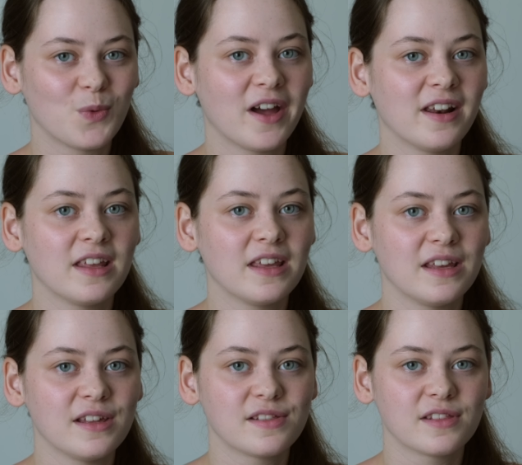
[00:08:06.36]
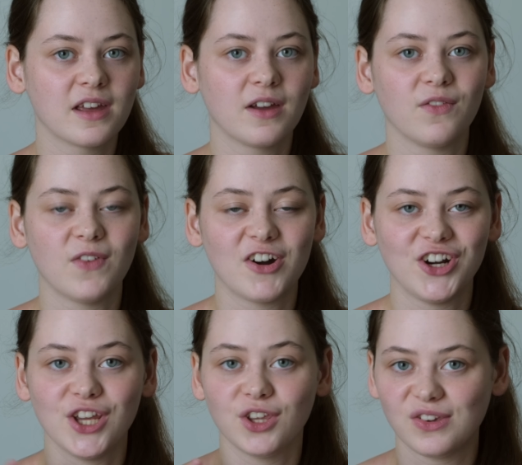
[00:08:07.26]
one is a
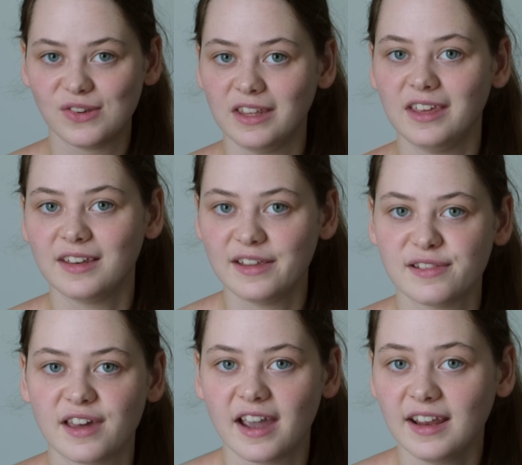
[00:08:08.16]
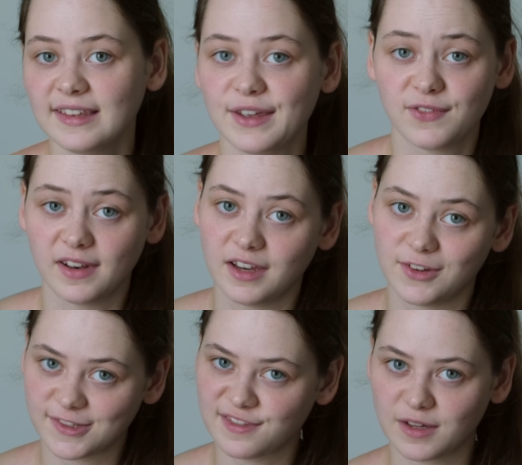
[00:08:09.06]
very unique design, definitely
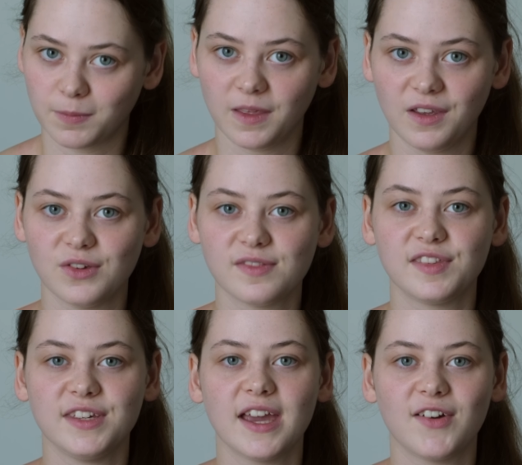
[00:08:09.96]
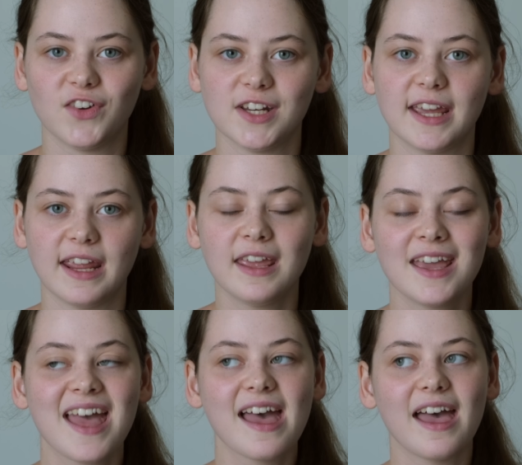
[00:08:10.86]
not something you see every day.
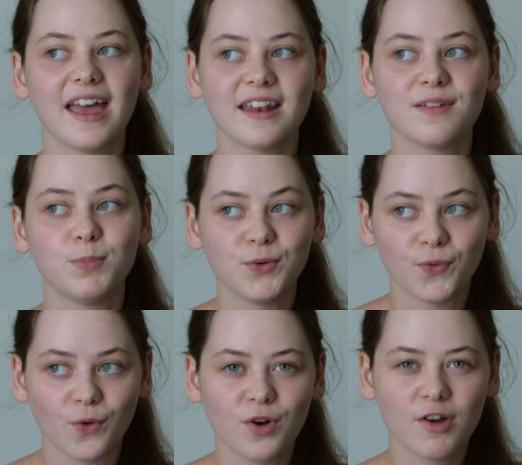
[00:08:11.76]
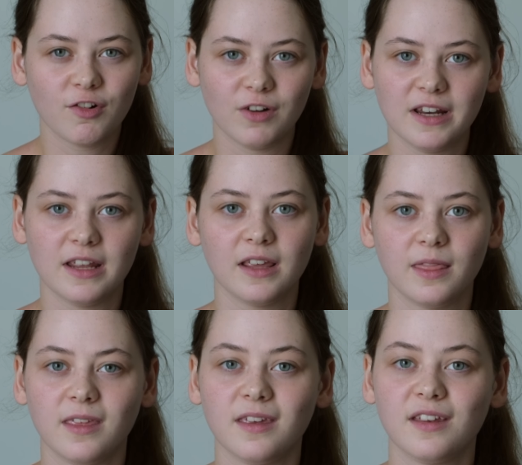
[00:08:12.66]
And before reading the